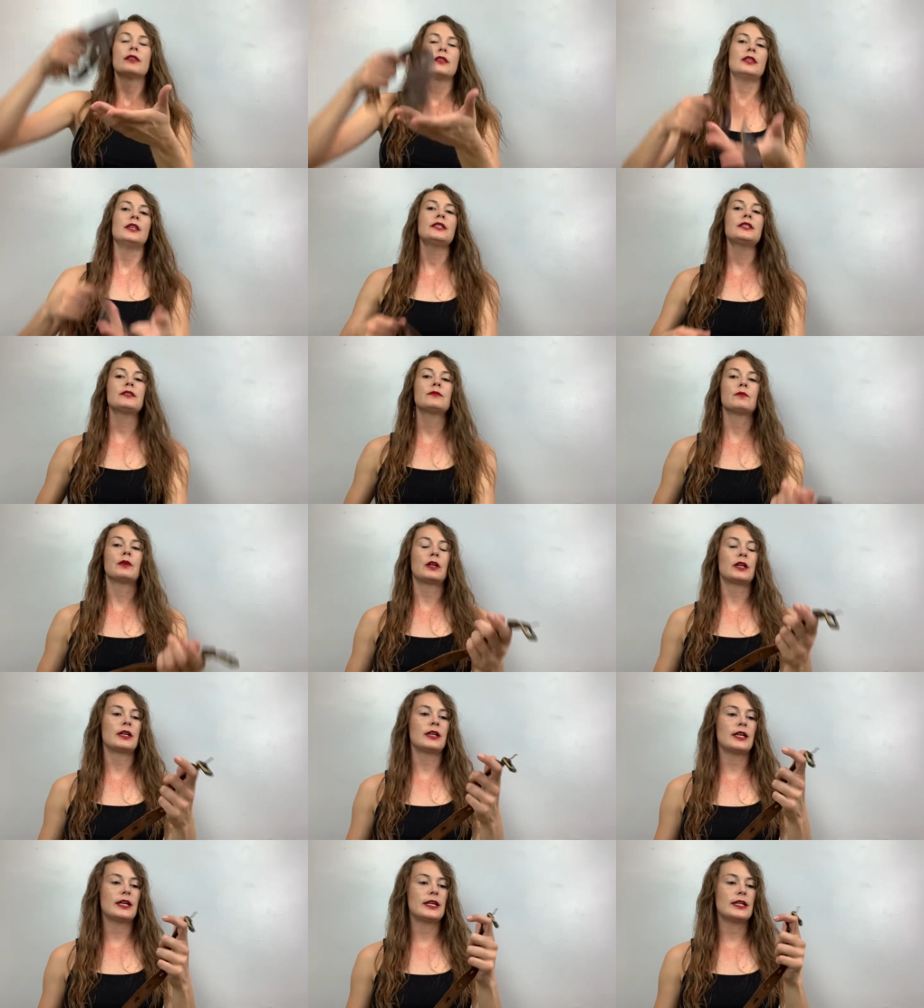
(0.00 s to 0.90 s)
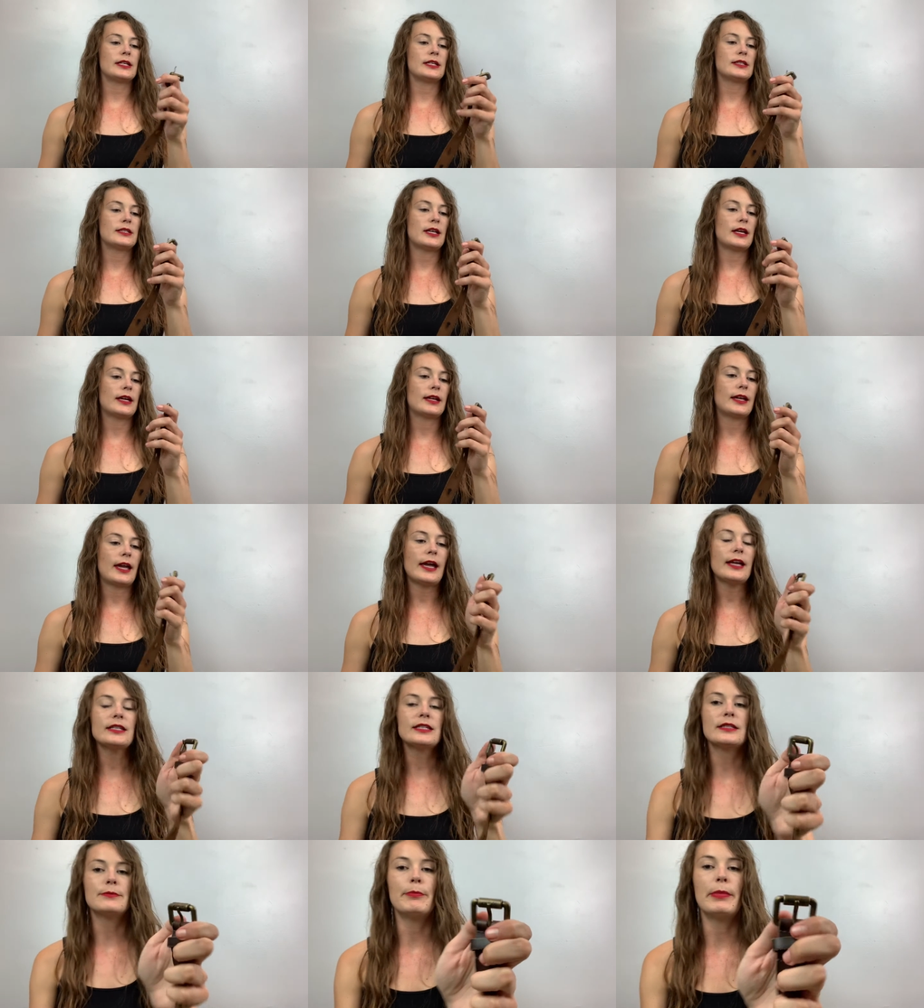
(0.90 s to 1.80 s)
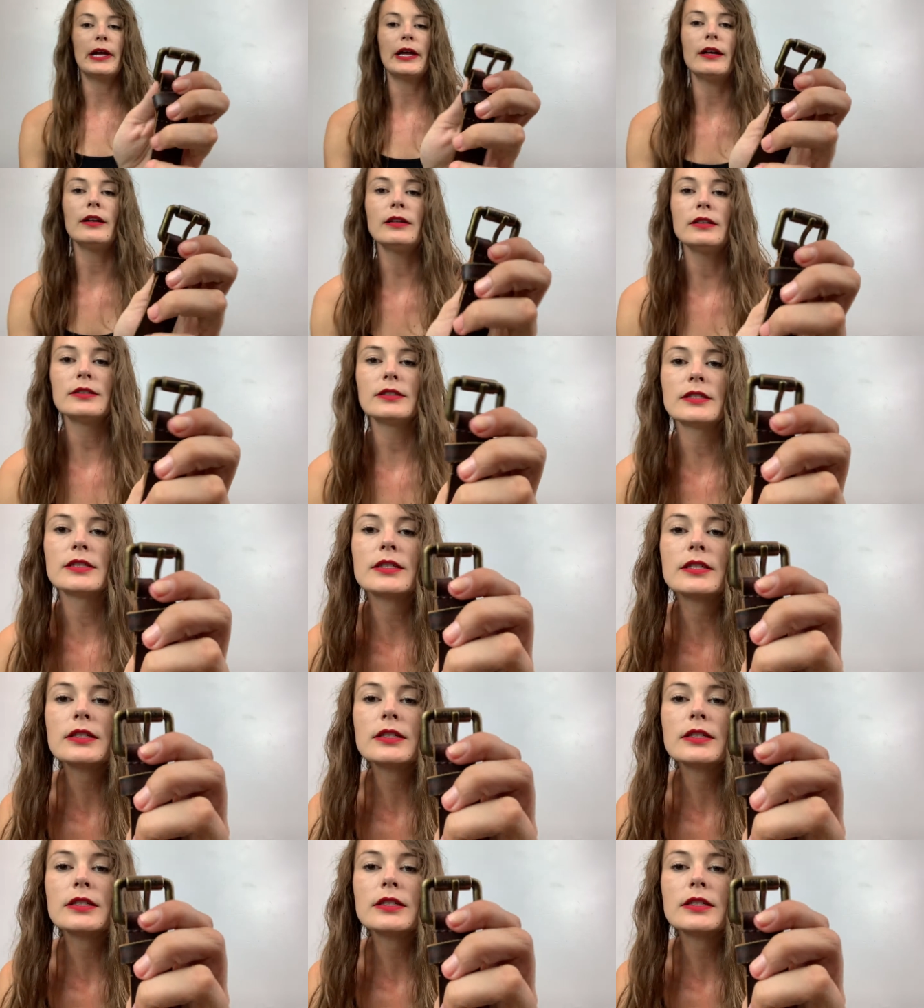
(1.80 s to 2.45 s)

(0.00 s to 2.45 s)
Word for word: This one is a Guess belt.